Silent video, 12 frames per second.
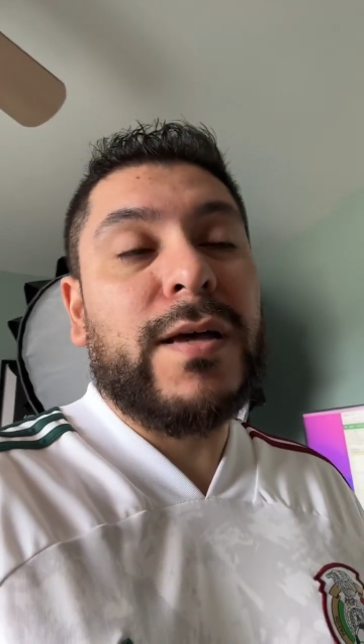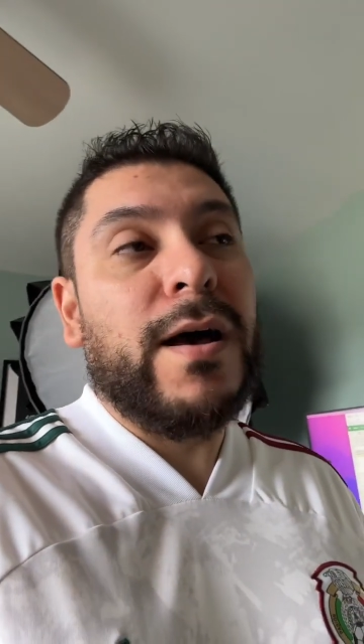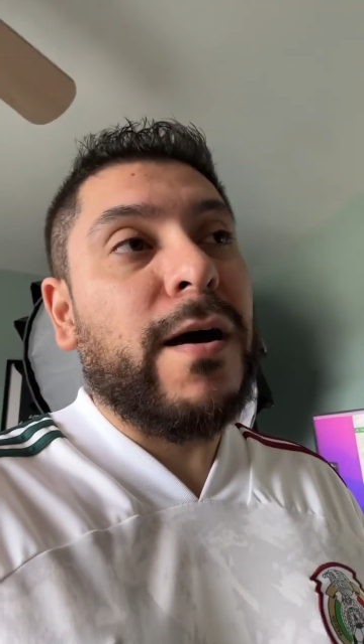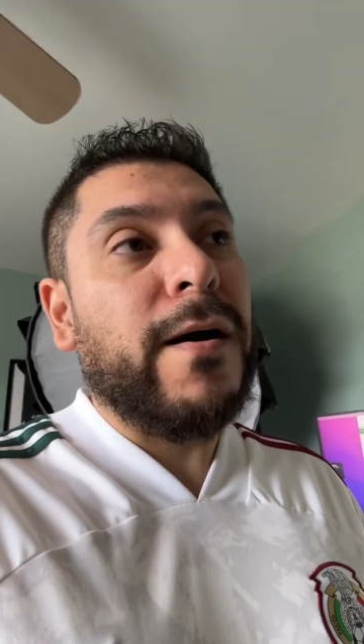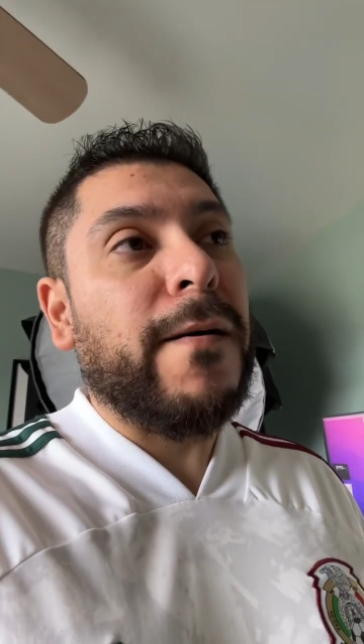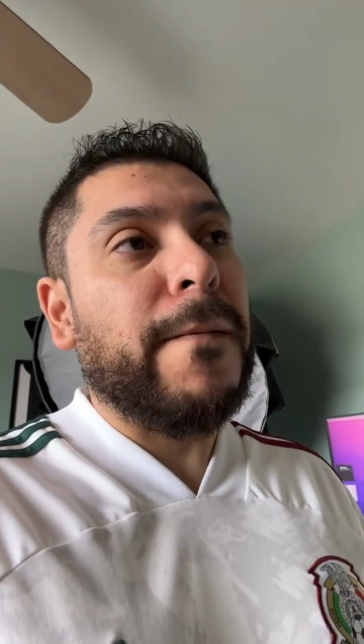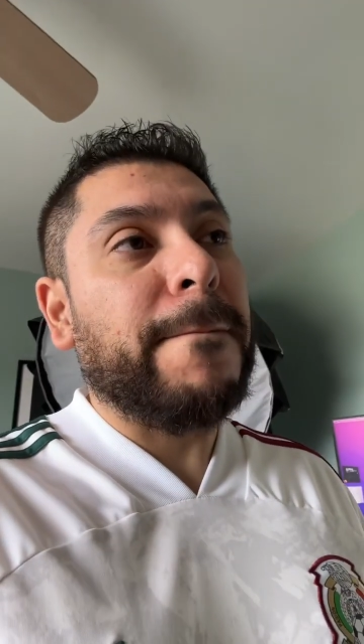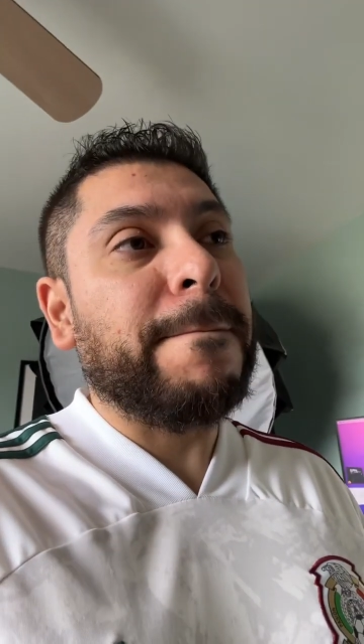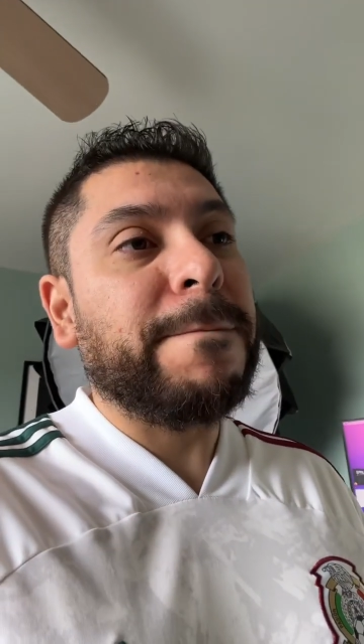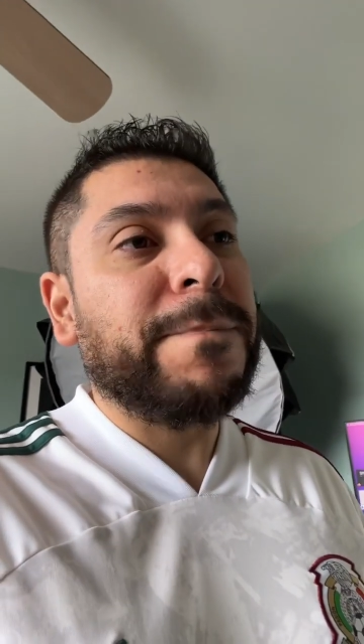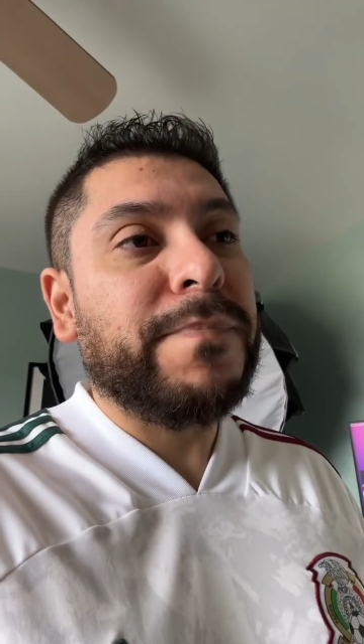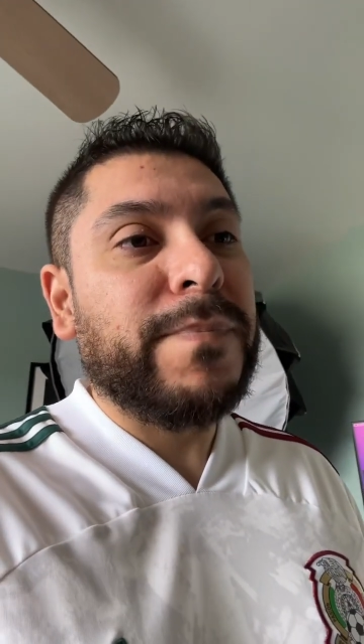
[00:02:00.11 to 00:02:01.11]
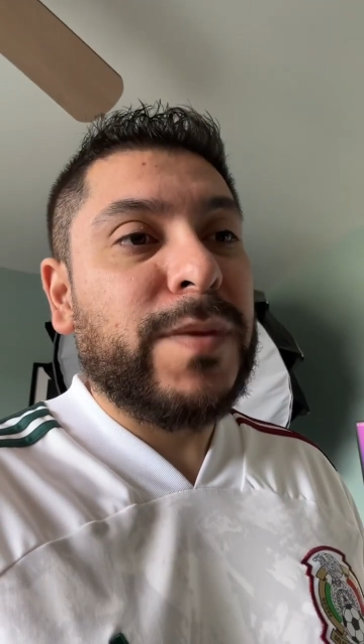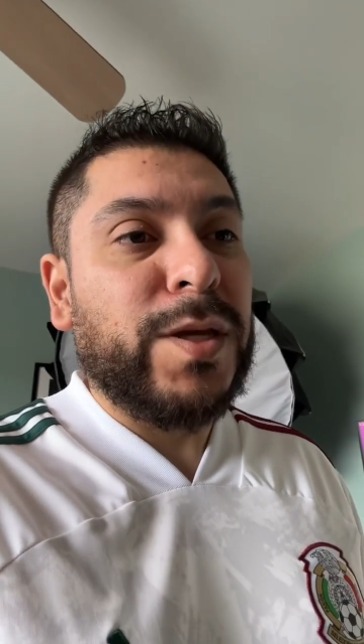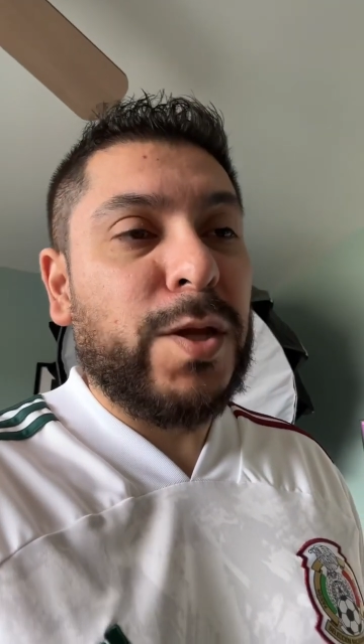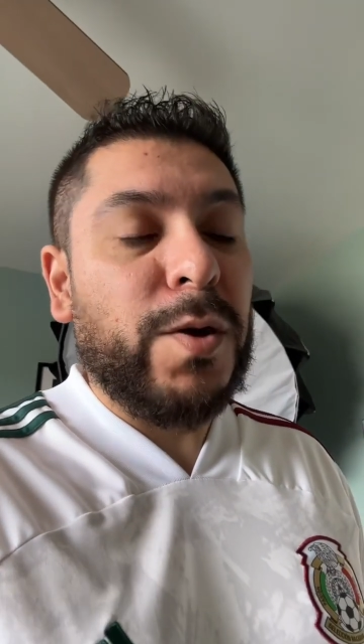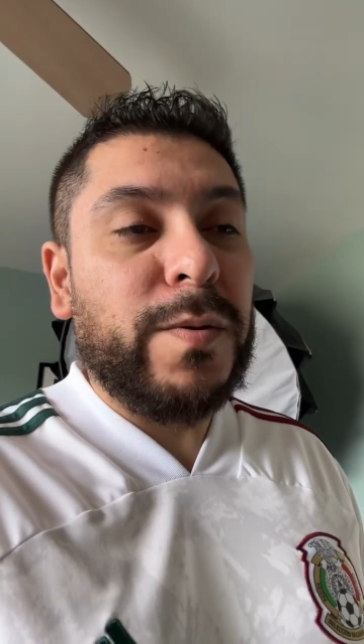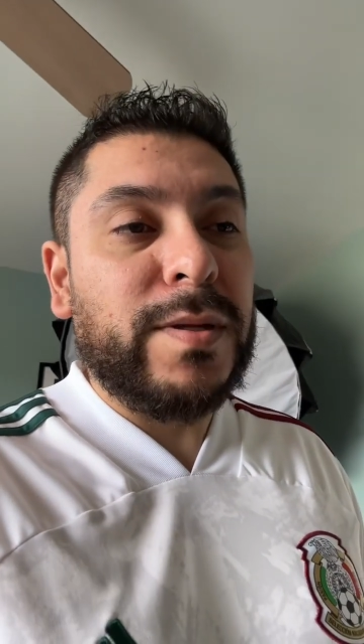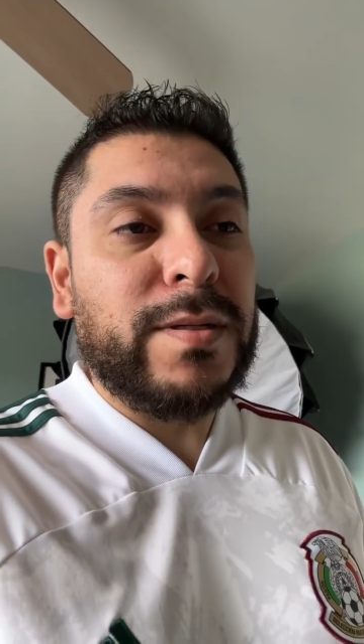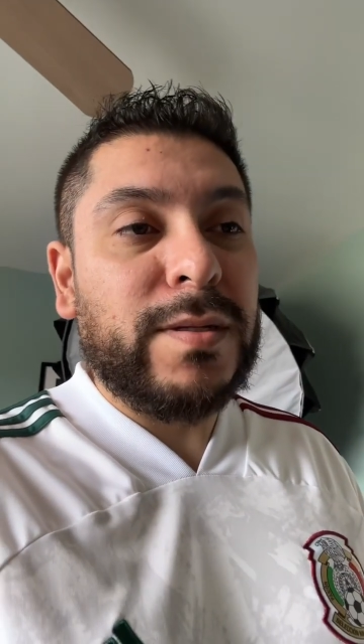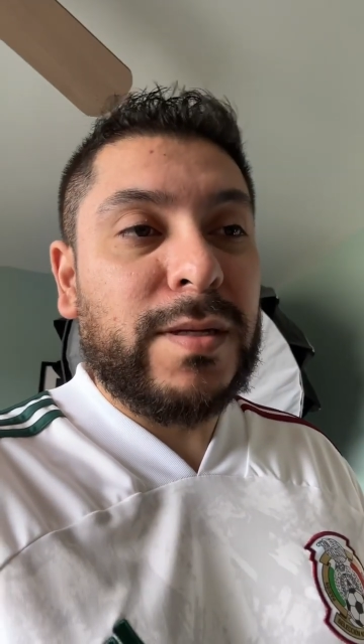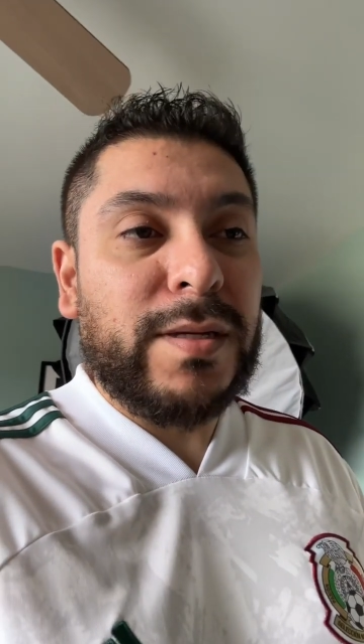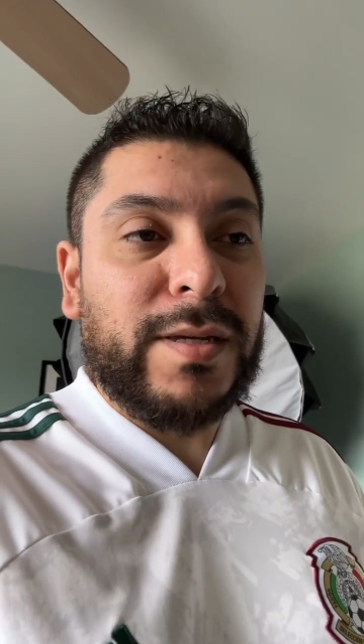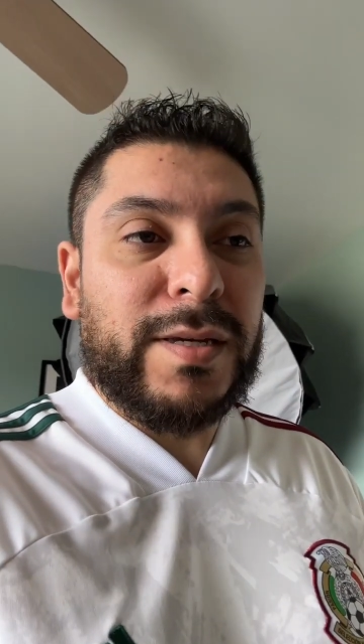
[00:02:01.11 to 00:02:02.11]
um, you know,
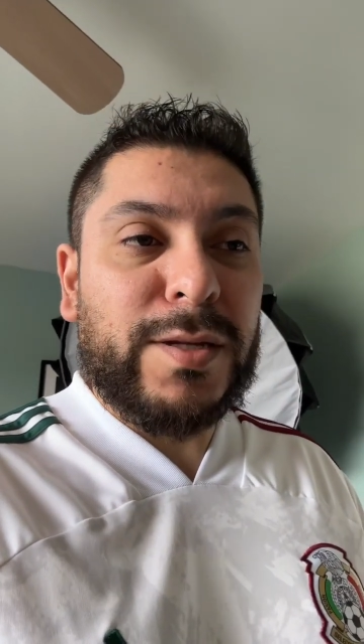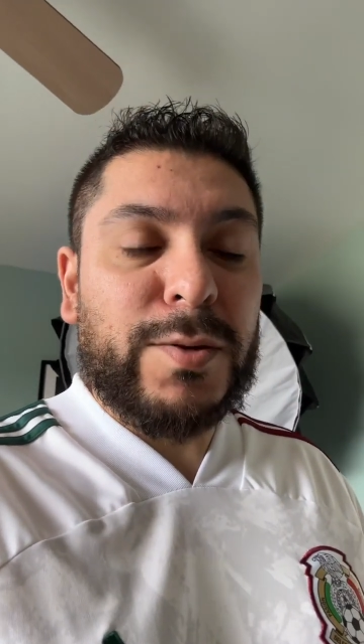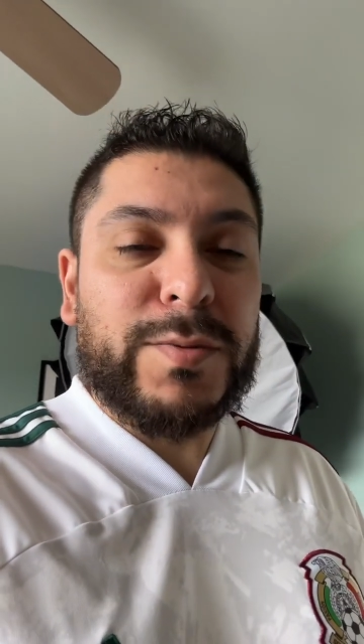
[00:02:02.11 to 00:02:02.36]
and, you know,